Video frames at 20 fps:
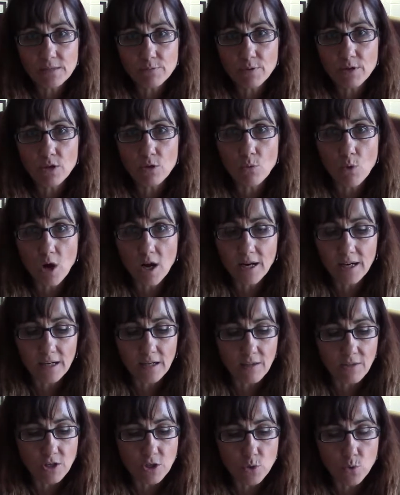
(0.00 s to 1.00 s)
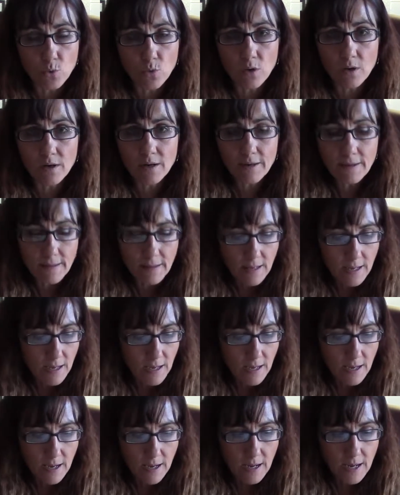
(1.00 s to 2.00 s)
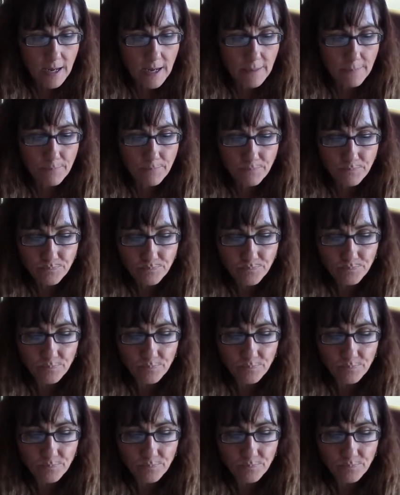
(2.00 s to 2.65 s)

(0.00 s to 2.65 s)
when you walk into the door. And